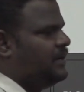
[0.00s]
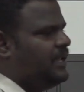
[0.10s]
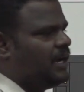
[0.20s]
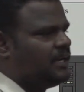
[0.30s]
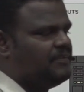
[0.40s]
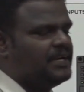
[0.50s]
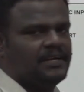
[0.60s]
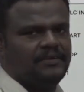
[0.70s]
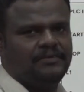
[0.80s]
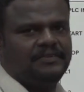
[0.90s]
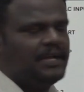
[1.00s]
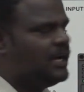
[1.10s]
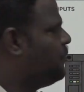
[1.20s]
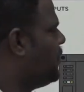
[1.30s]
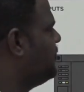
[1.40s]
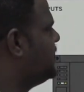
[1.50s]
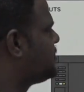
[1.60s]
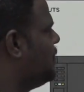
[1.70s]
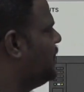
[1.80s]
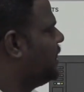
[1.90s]
deactivated with the help of this
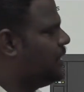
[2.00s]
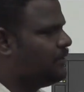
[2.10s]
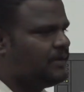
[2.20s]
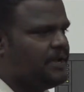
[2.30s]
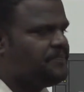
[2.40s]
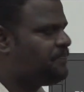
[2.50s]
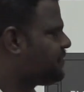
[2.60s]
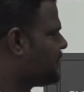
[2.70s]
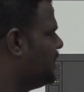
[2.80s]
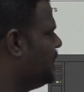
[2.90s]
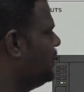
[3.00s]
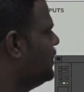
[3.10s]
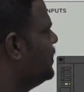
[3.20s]
contactor. Okay. Then